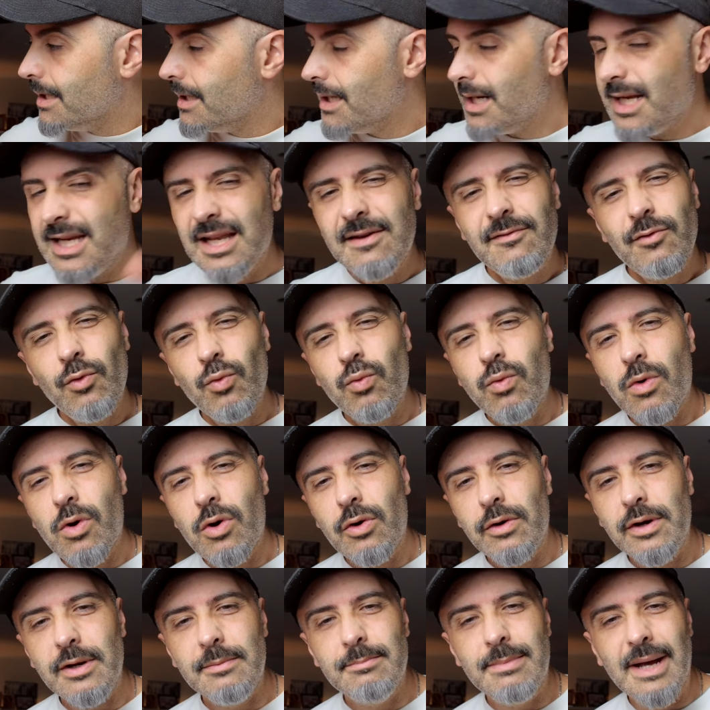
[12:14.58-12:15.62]
I never
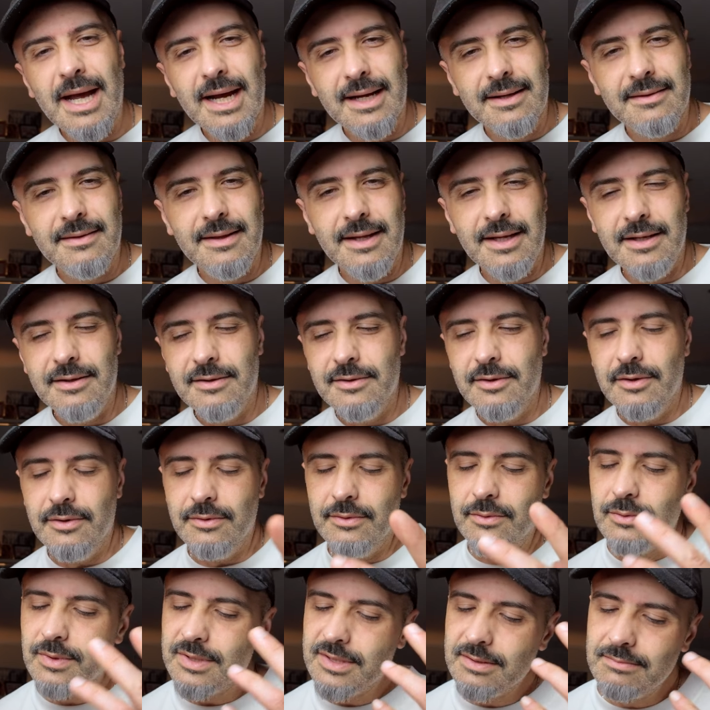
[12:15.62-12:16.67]
wore it back then, though. It
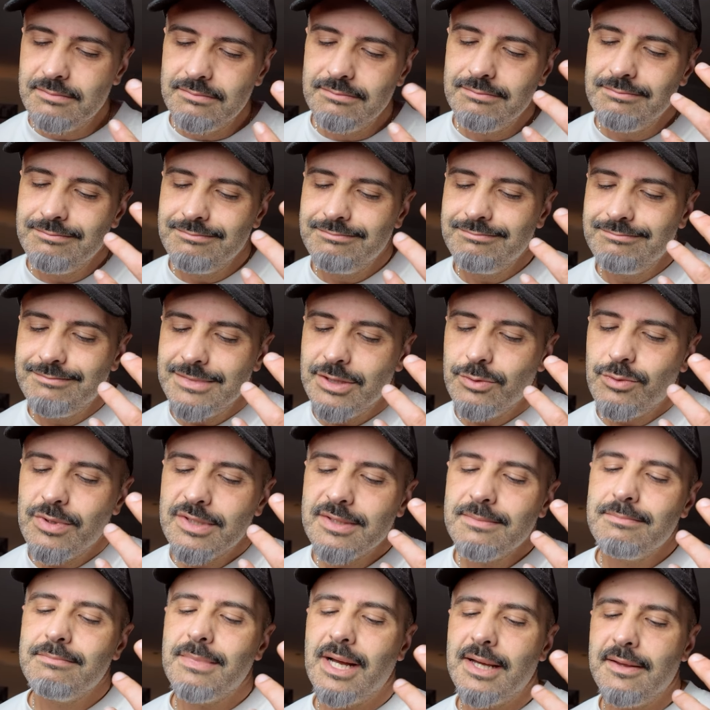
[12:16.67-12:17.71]
wasn't it
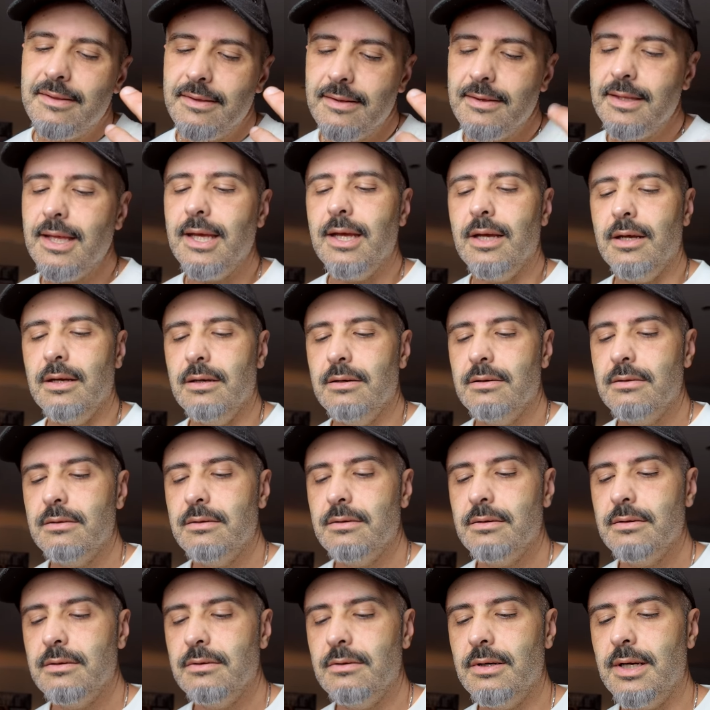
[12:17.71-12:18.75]
wasn't my thing,
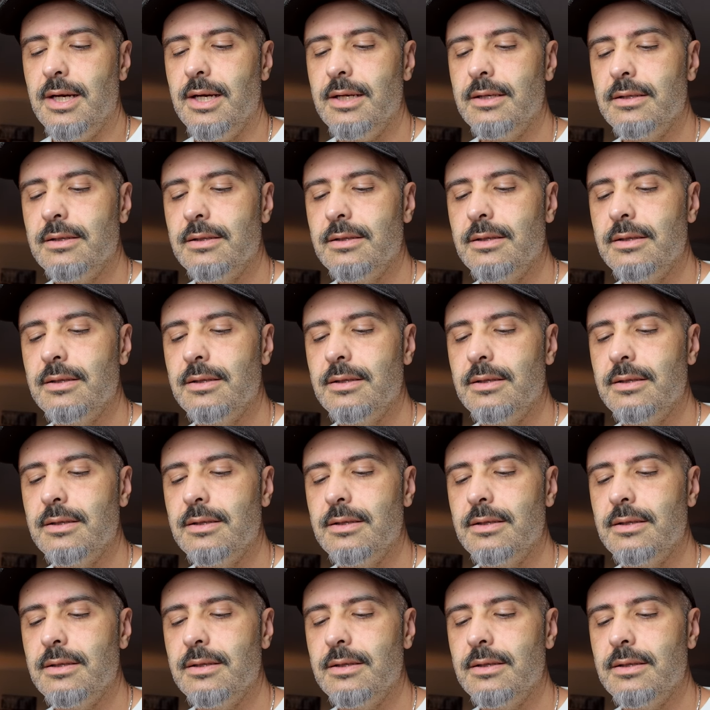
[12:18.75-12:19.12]
right?